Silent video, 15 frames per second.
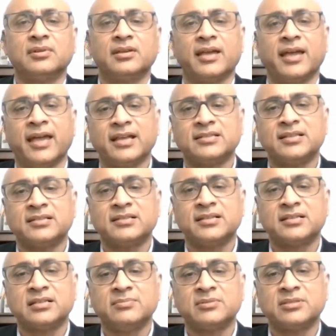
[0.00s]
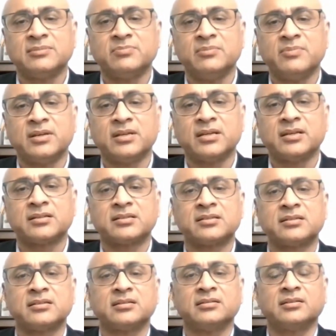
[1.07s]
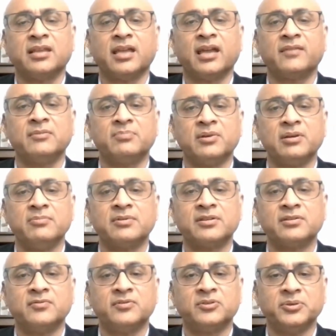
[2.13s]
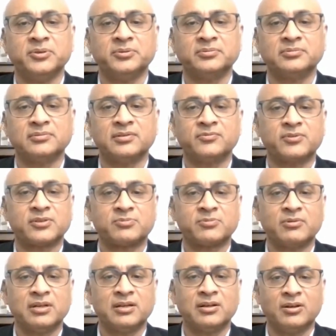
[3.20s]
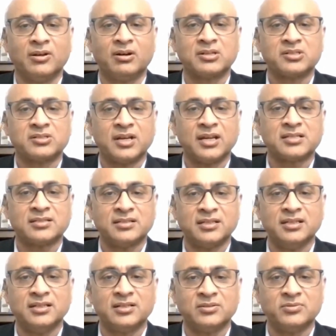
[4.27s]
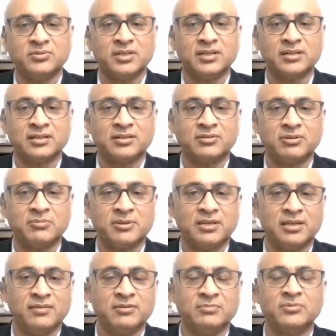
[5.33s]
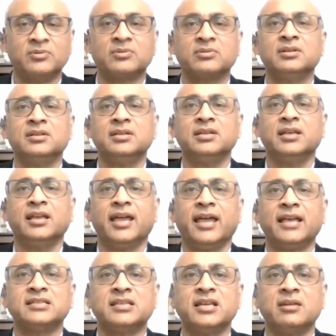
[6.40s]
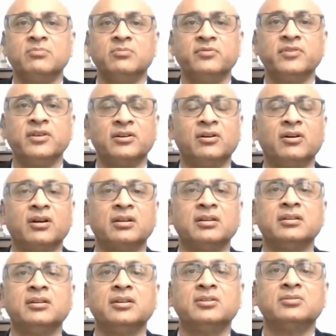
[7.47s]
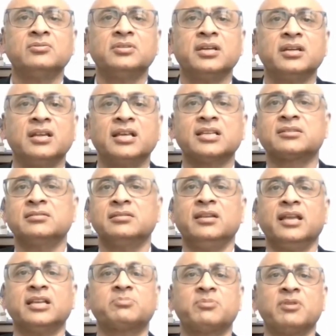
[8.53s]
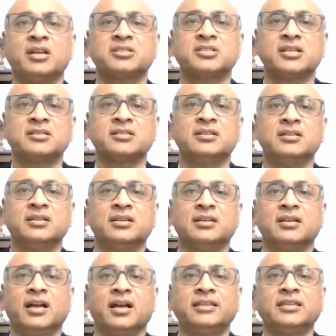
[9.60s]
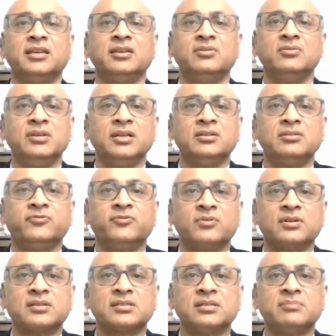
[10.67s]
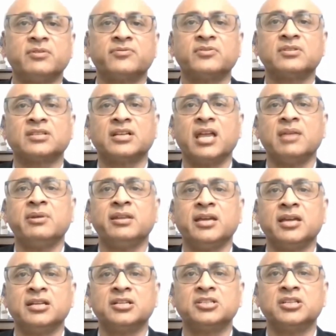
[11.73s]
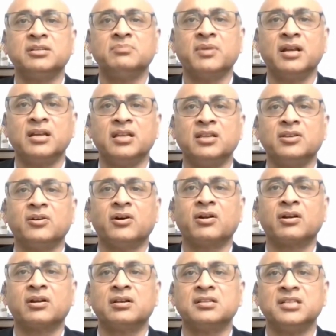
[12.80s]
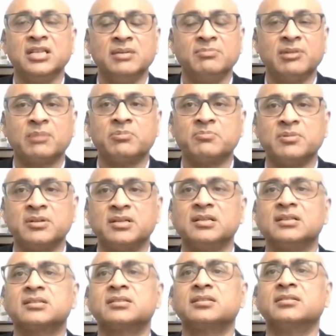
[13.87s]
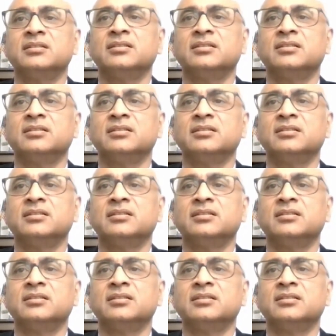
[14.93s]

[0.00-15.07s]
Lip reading: as the systems implementers, they have implemented with you, it was probably a long stretch, a year, 2 years, it could be even more. As they're moving on to their next project, I think you need to focus some of your time and energy in building your team capabilities.